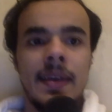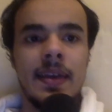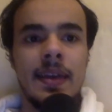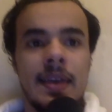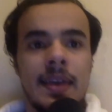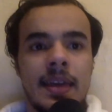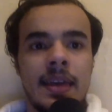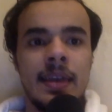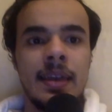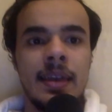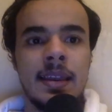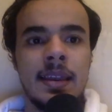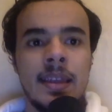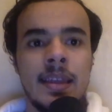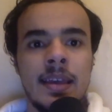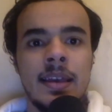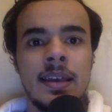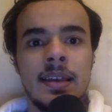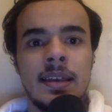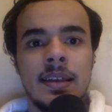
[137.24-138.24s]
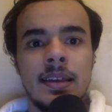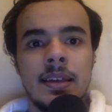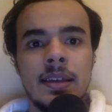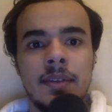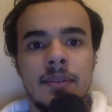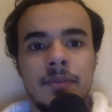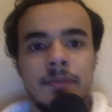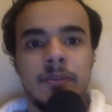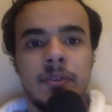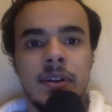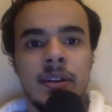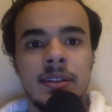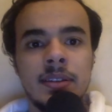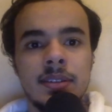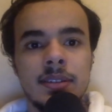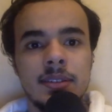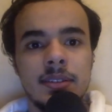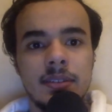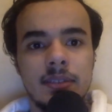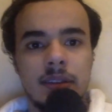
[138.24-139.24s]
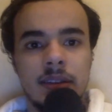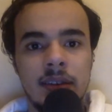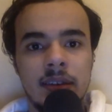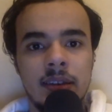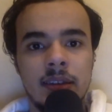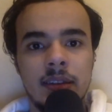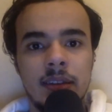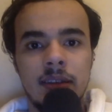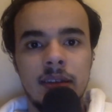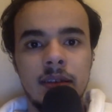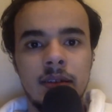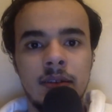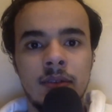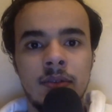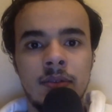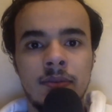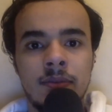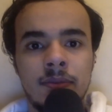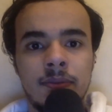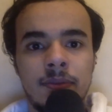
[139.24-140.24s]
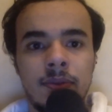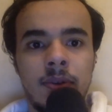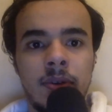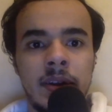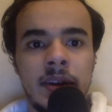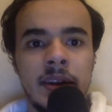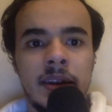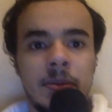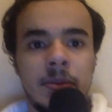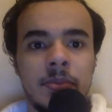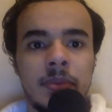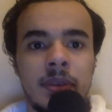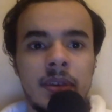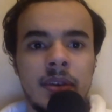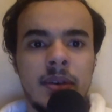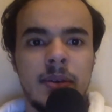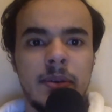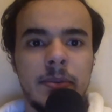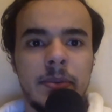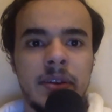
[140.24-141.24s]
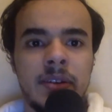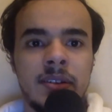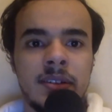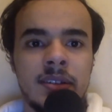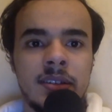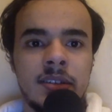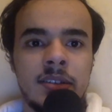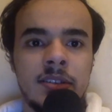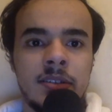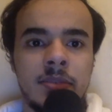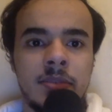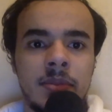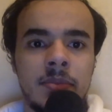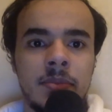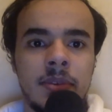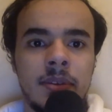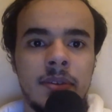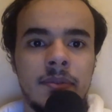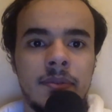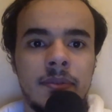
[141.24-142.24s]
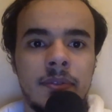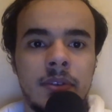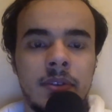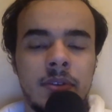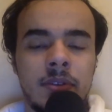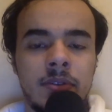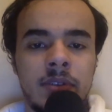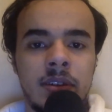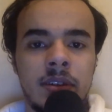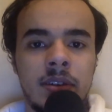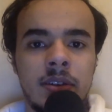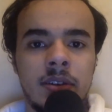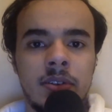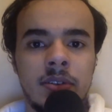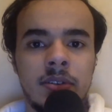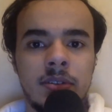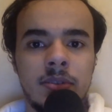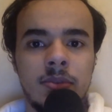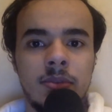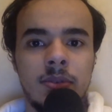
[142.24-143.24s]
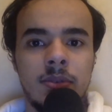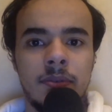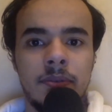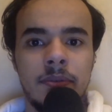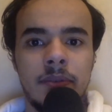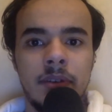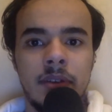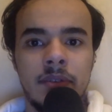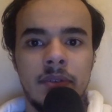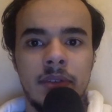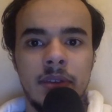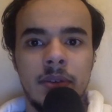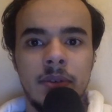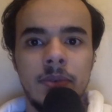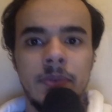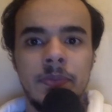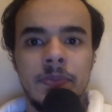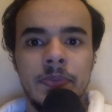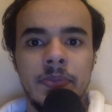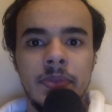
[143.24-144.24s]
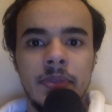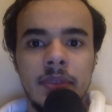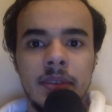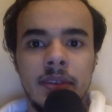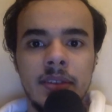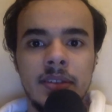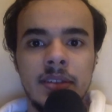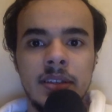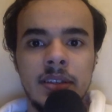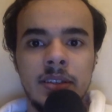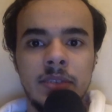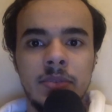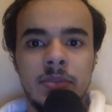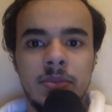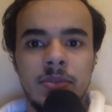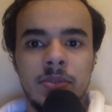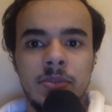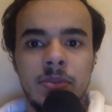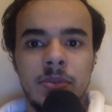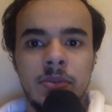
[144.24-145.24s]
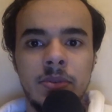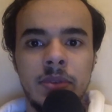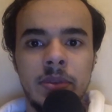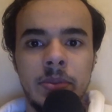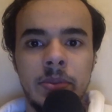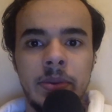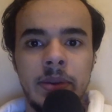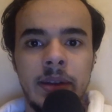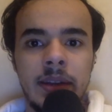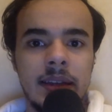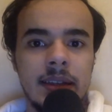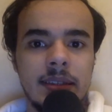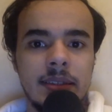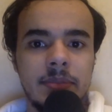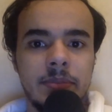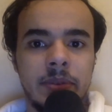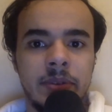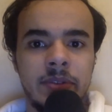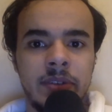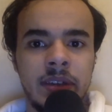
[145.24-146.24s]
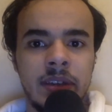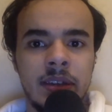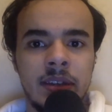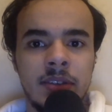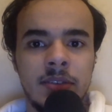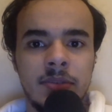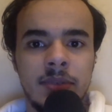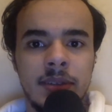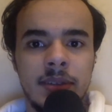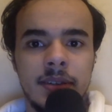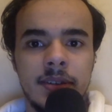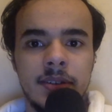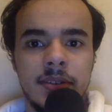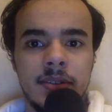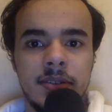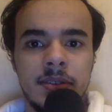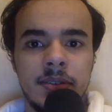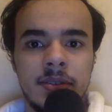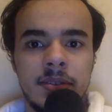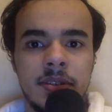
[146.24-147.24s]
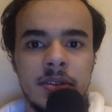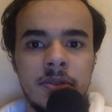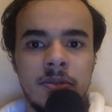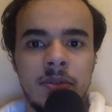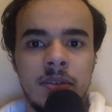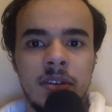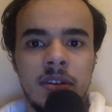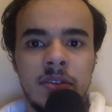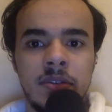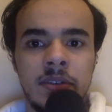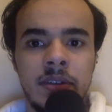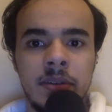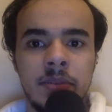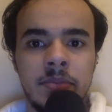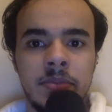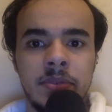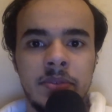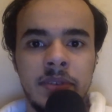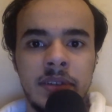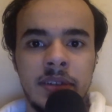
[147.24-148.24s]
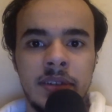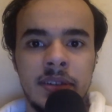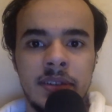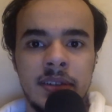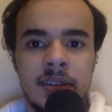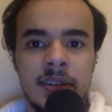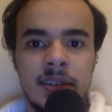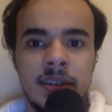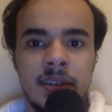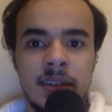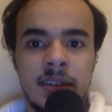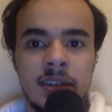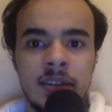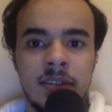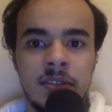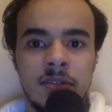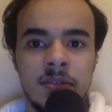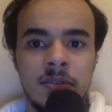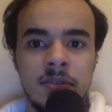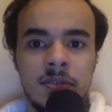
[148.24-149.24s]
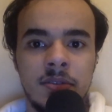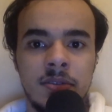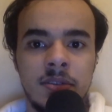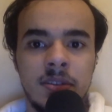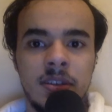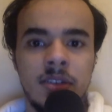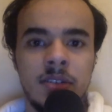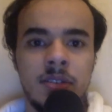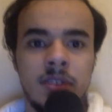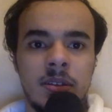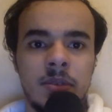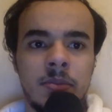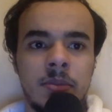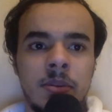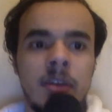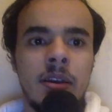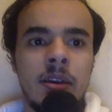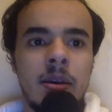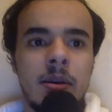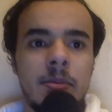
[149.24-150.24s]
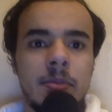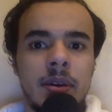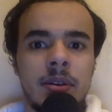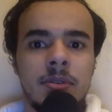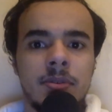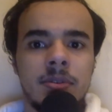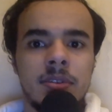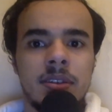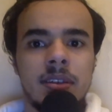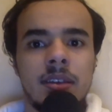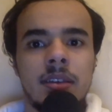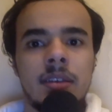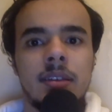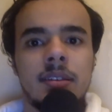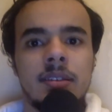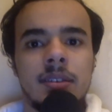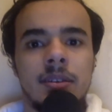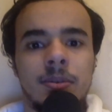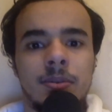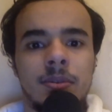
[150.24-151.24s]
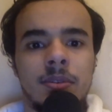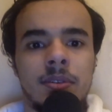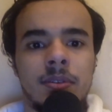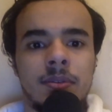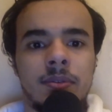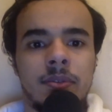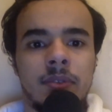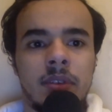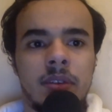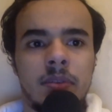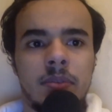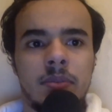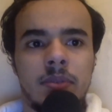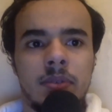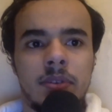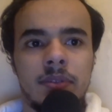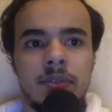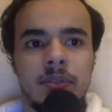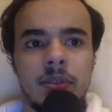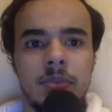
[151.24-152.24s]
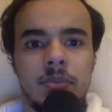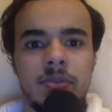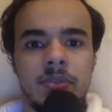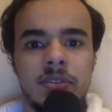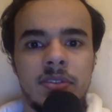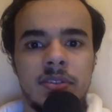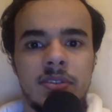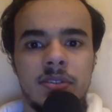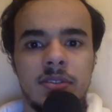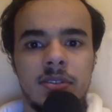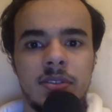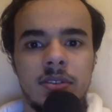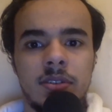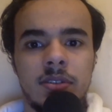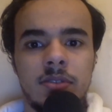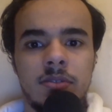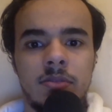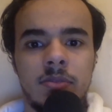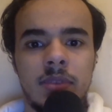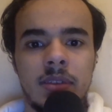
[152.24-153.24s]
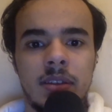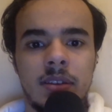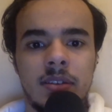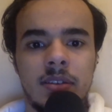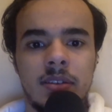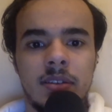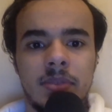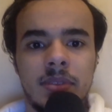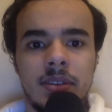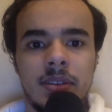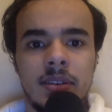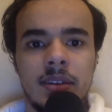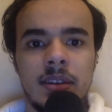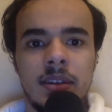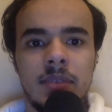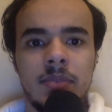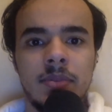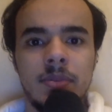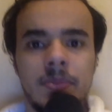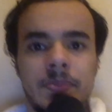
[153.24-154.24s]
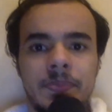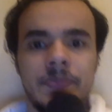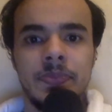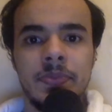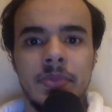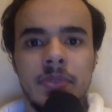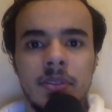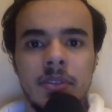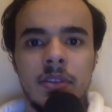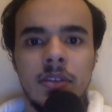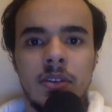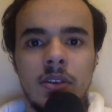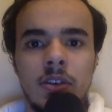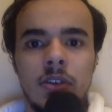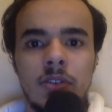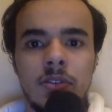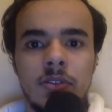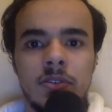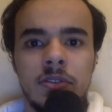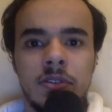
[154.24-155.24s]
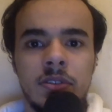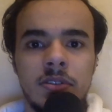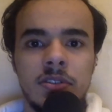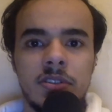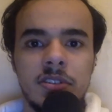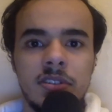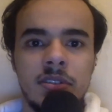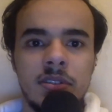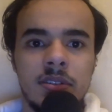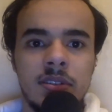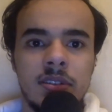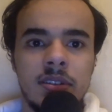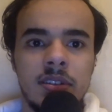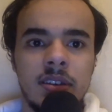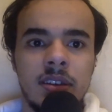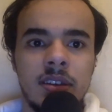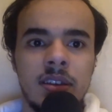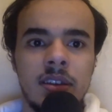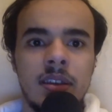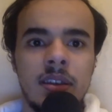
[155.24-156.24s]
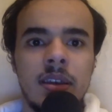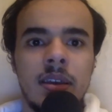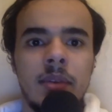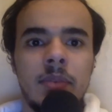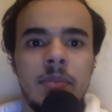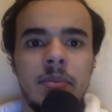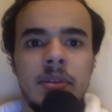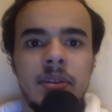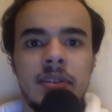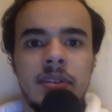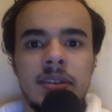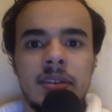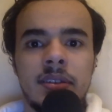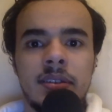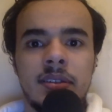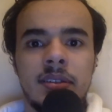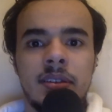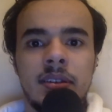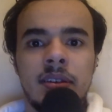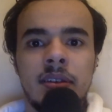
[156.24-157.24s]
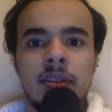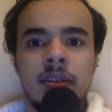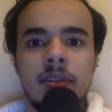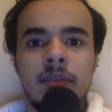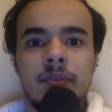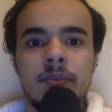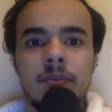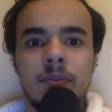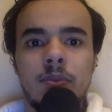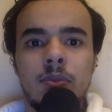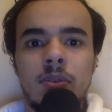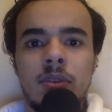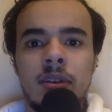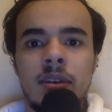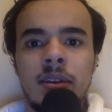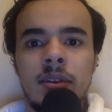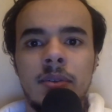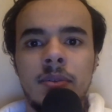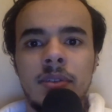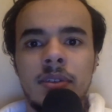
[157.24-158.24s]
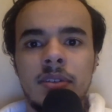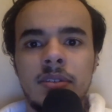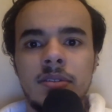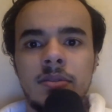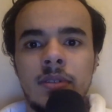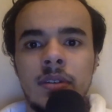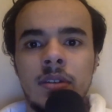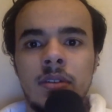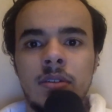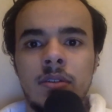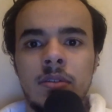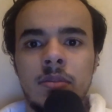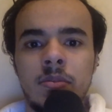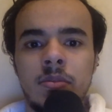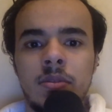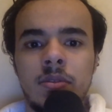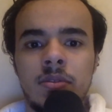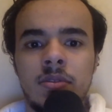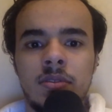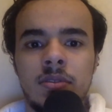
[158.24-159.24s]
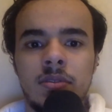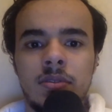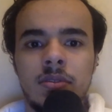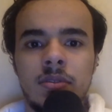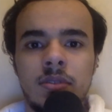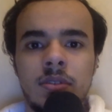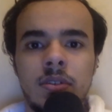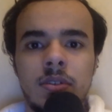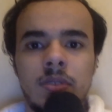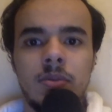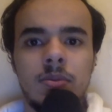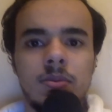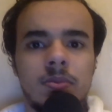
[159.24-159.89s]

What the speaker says: in France on Friday, Paris Saint-Germain beat Fleury 91-5-0. Sandy Baltimore with a brace, Marie Antoinette Katoto, Irene Paredes and Akadia Dutu Tiani penalty sealed the 3 points for the Parisian side, who remained top of the table. Soyo Chante beat Issy 1-0 thanks to a Laurent Bognon goal.